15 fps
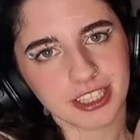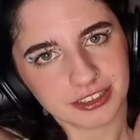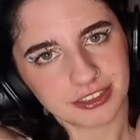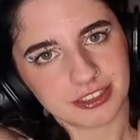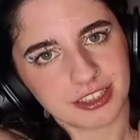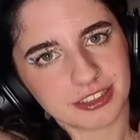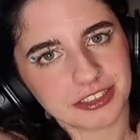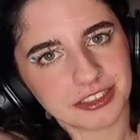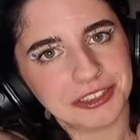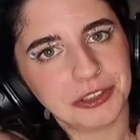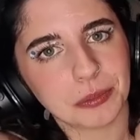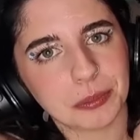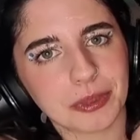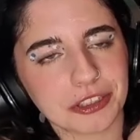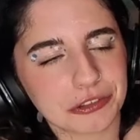discussing
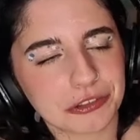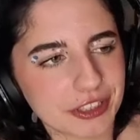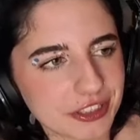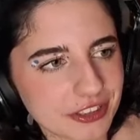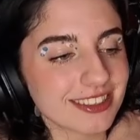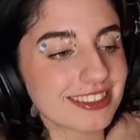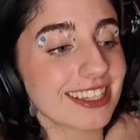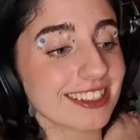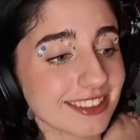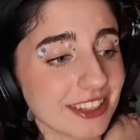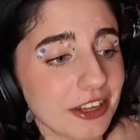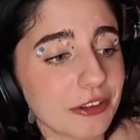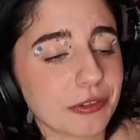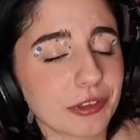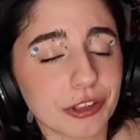your best friend's sex
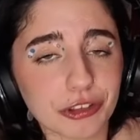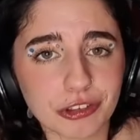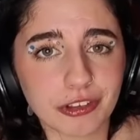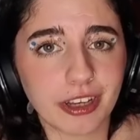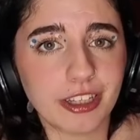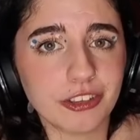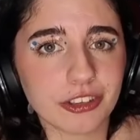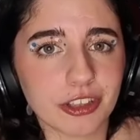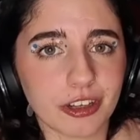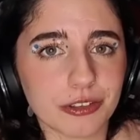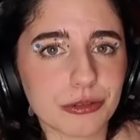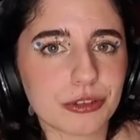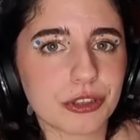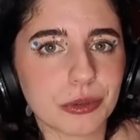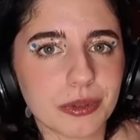life with a stranger
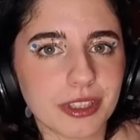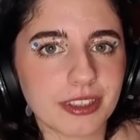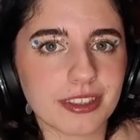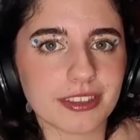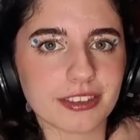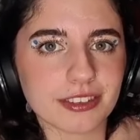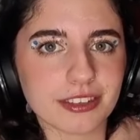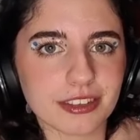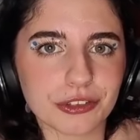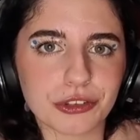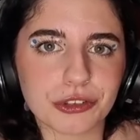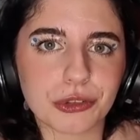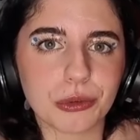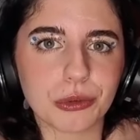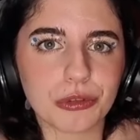who's doing this as a
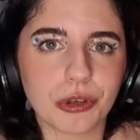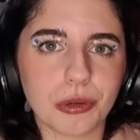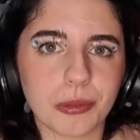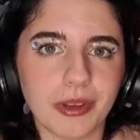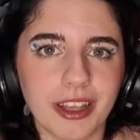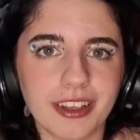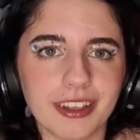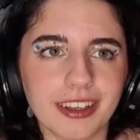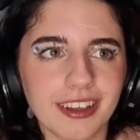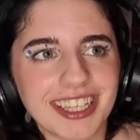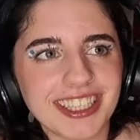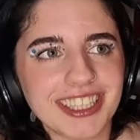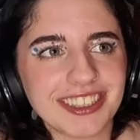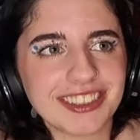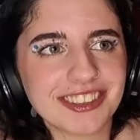school topic.
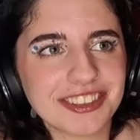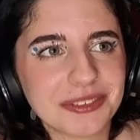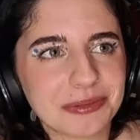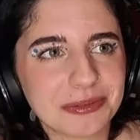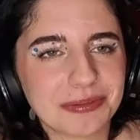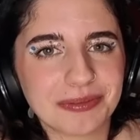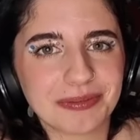Isn't that just